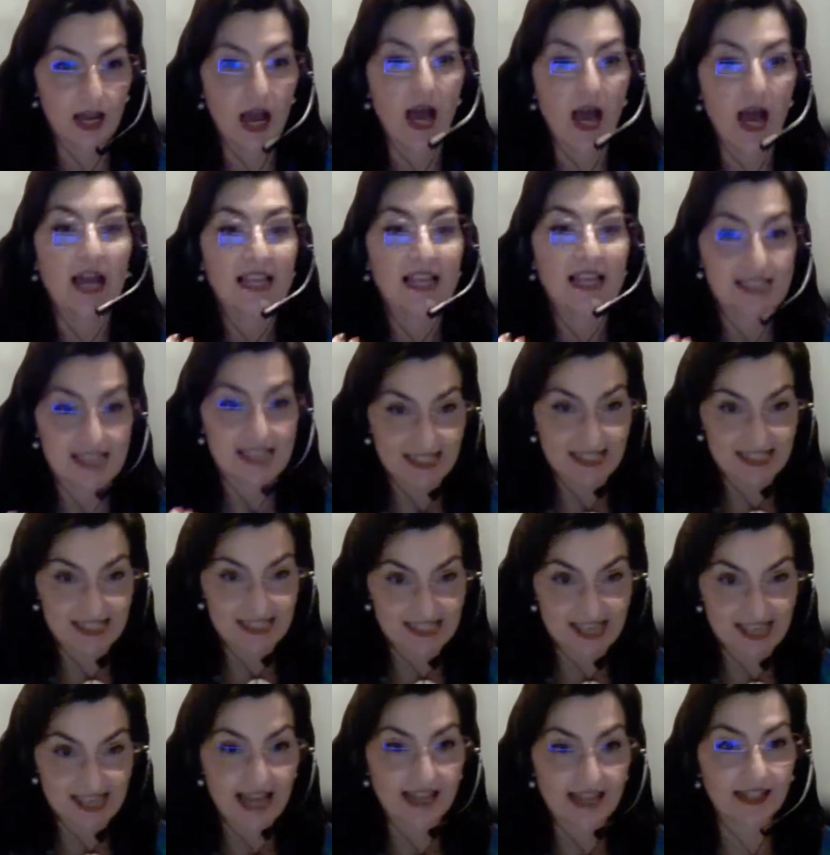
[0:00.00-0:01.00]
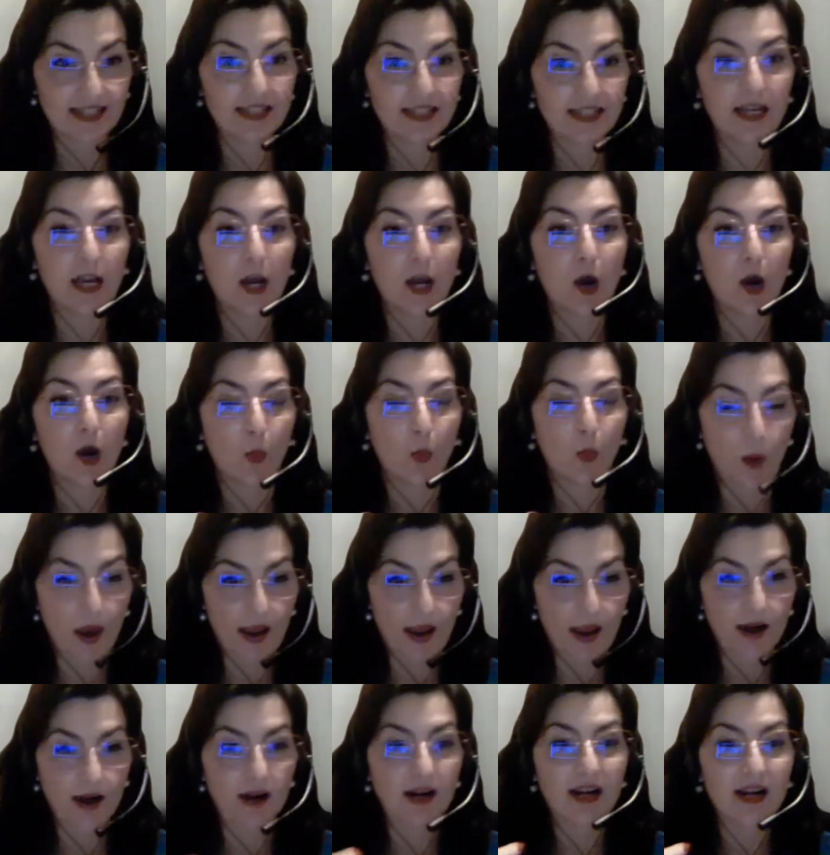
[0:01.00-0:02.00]
is exactly
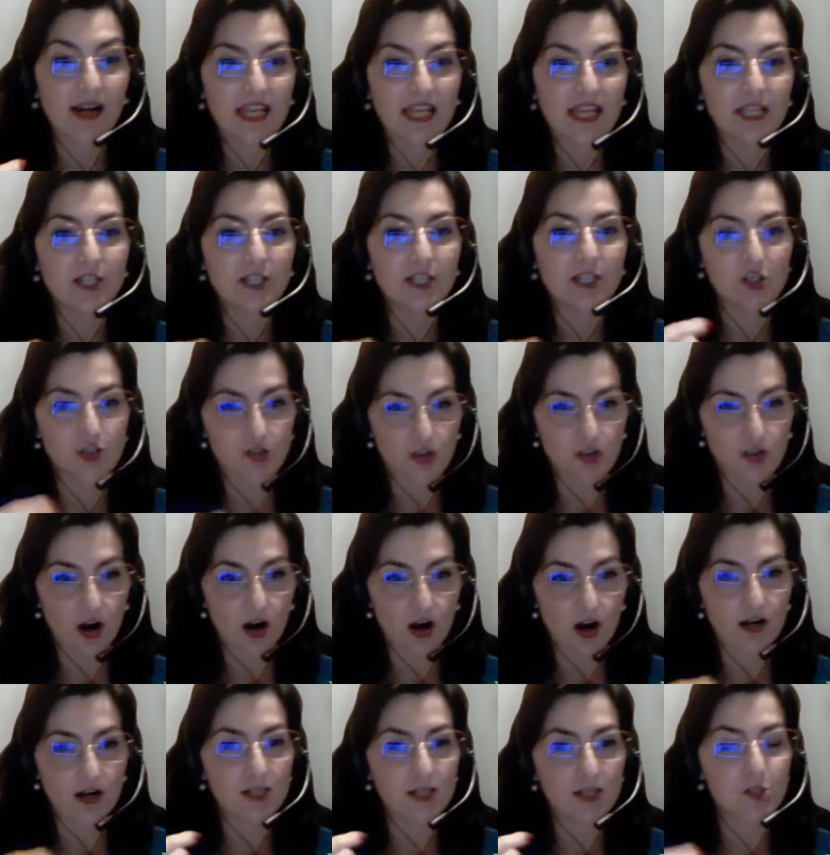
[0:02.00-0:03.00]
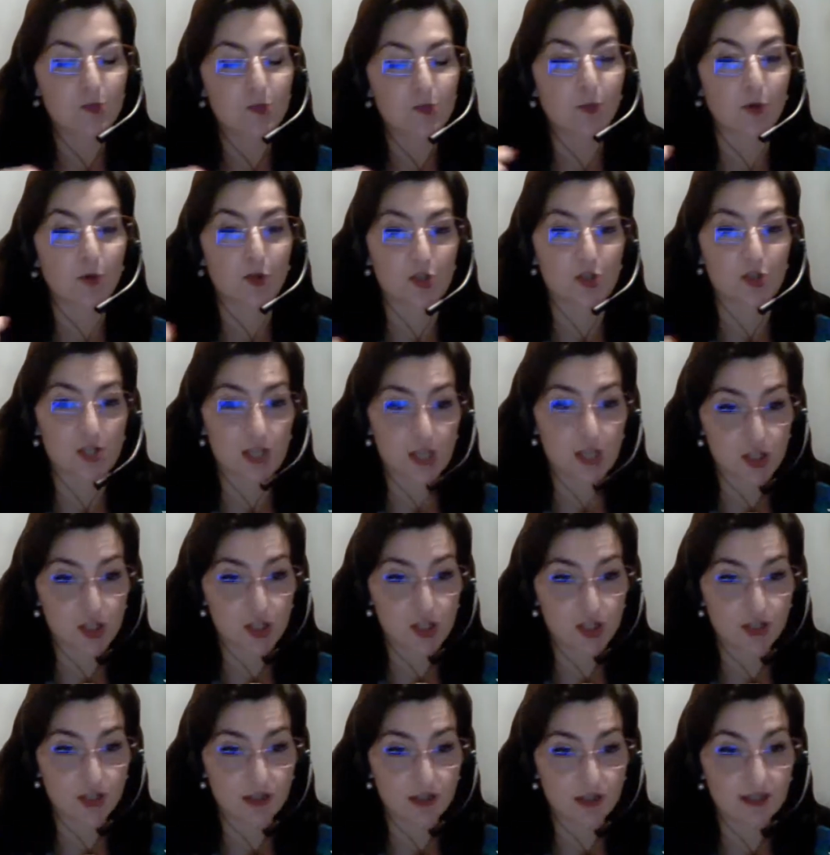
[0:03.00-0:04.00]
where each star is
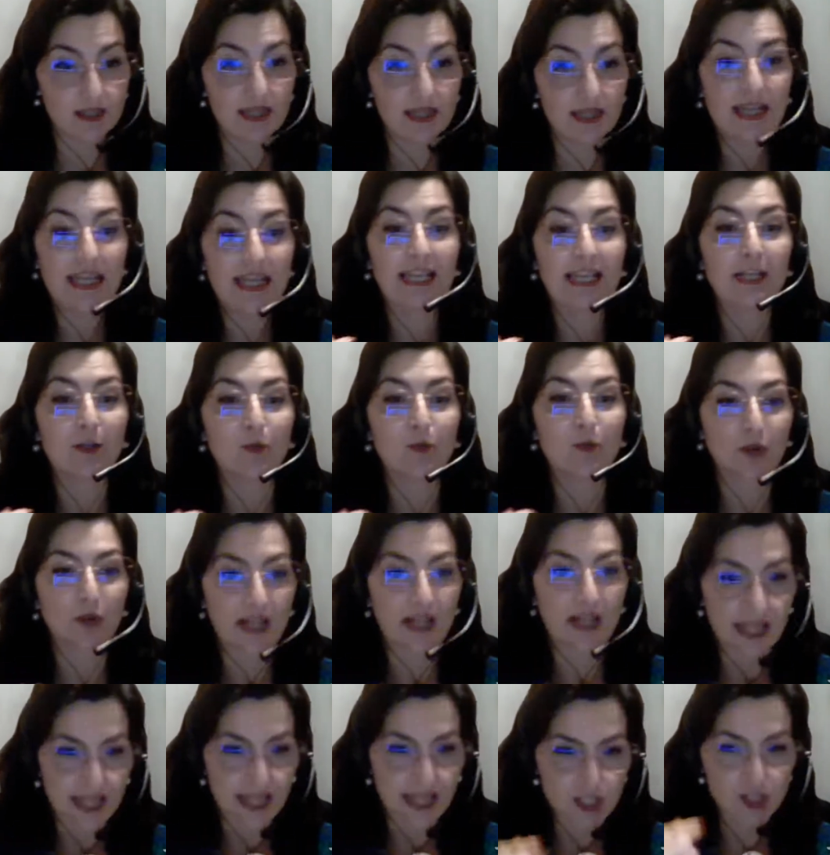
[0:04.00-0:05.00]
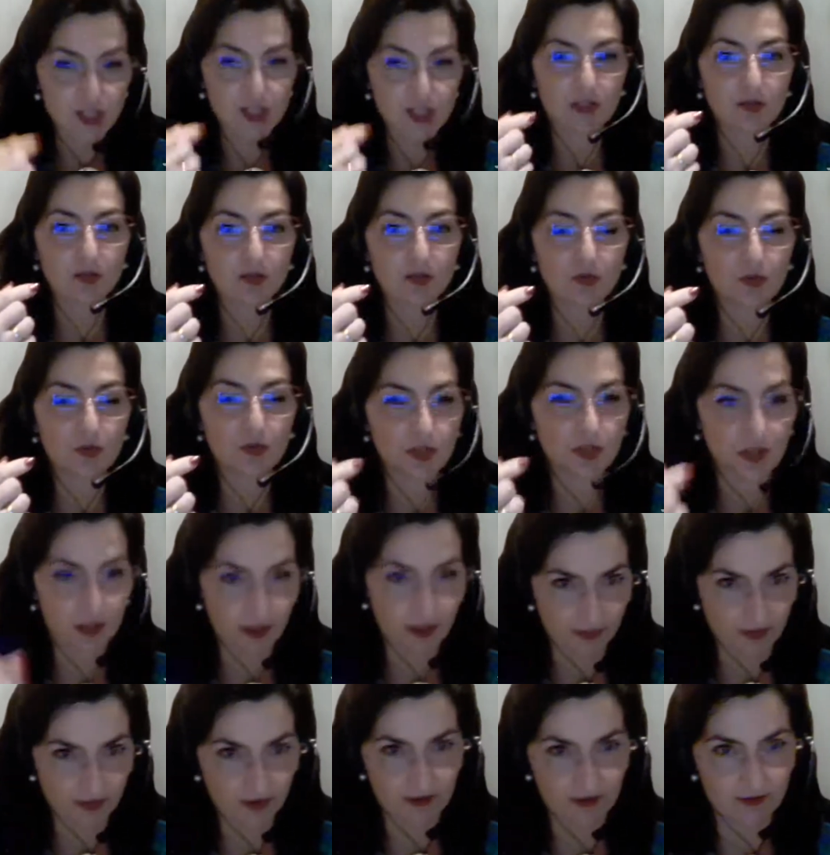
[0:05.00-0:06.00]
positioned in relation to the
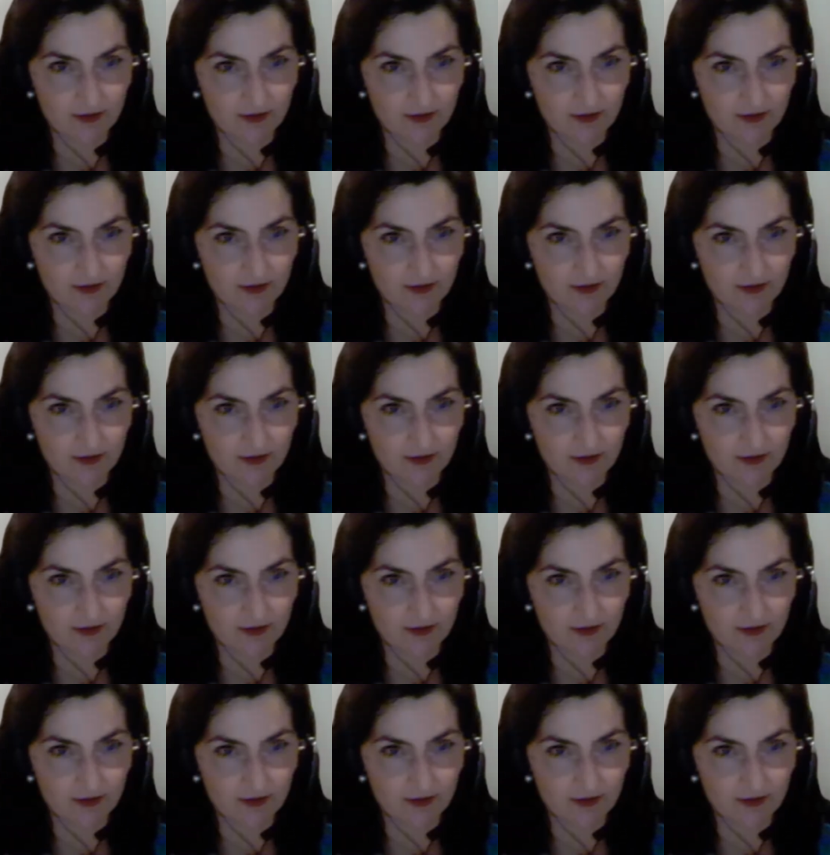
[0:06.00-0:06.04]
other.